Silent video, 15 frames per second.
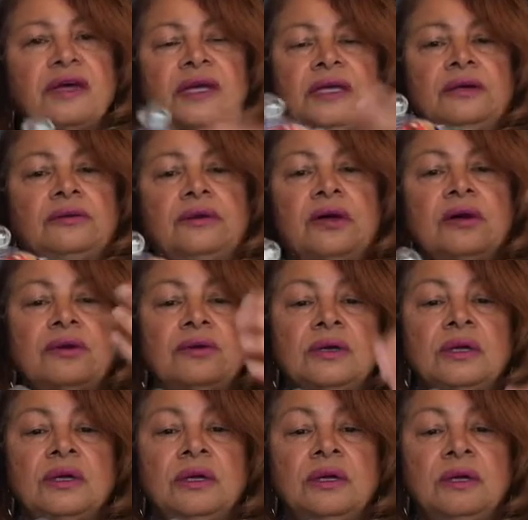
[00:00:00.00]
I don't know,
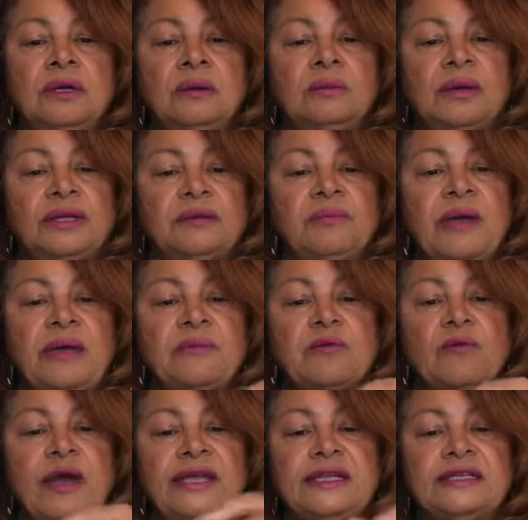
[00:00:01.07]
but the
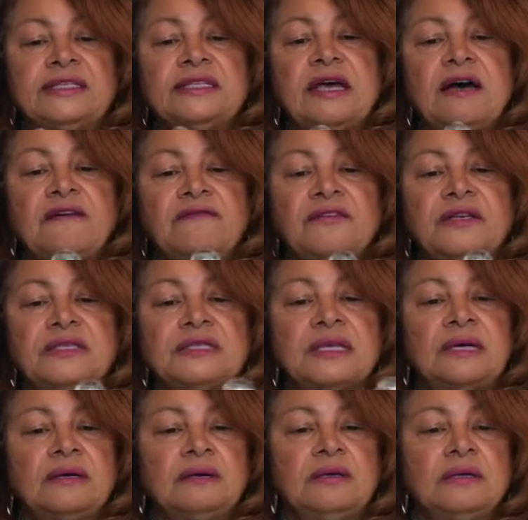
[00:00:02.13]
paperweight itself is
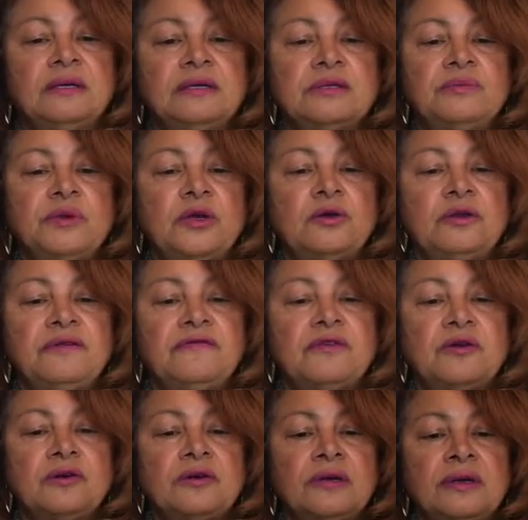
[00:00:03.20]

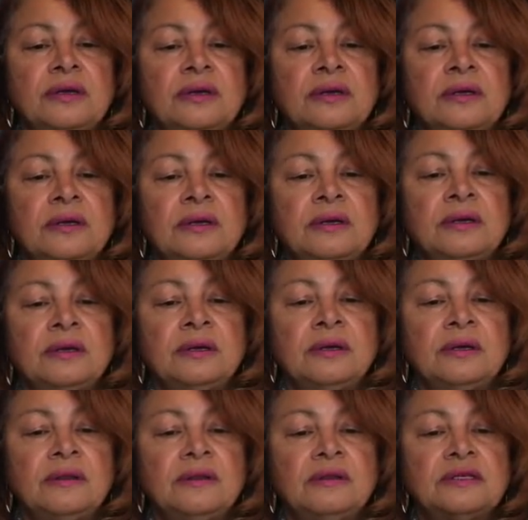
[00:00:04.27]
beautiful.
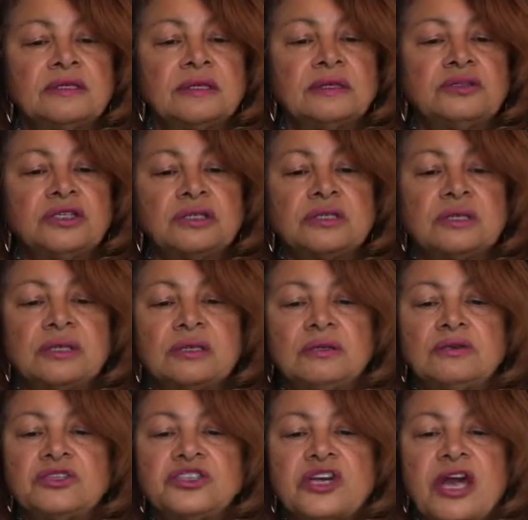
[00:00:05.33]
There's just a little
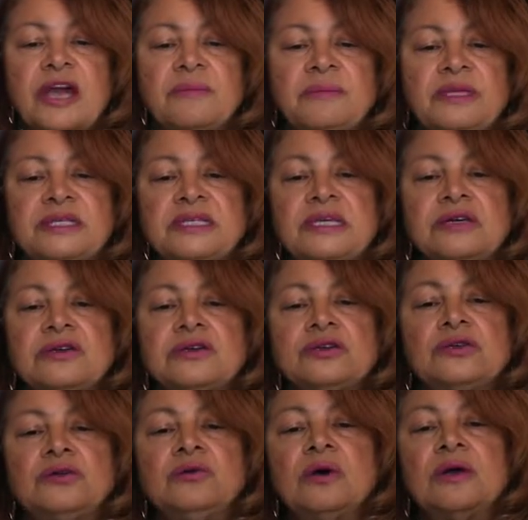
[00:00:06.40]
sharpness here
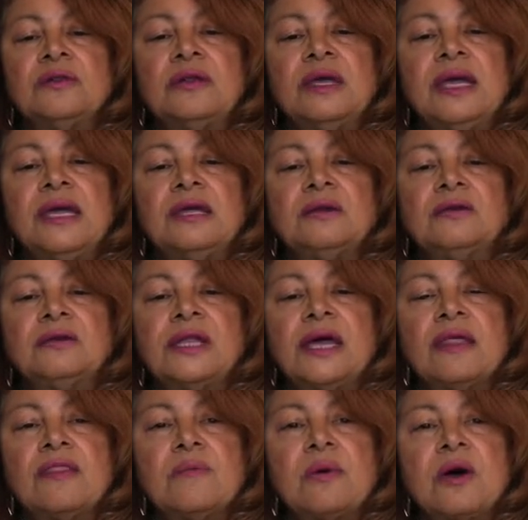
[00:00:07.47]
too on the handle
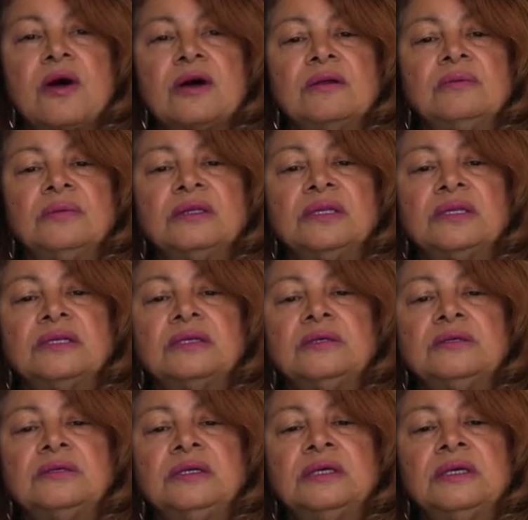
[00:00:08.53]
down the bottom, a
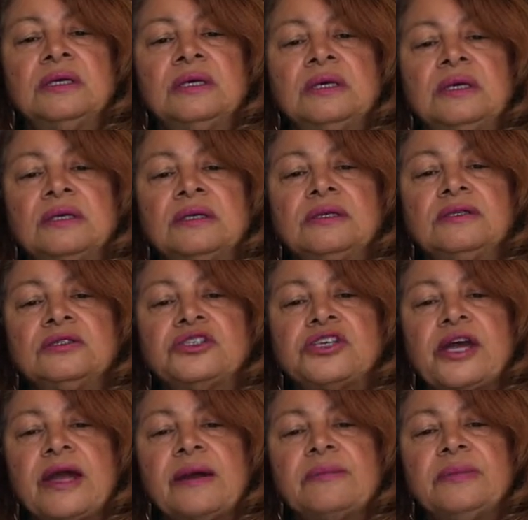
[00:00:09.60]
little
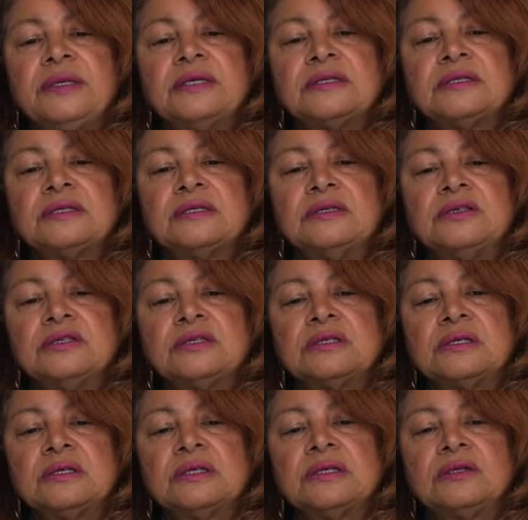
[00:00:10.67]
sharpness, just a
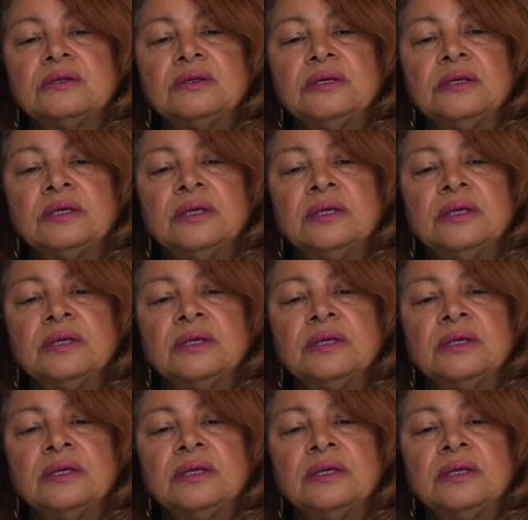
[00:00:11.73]
little.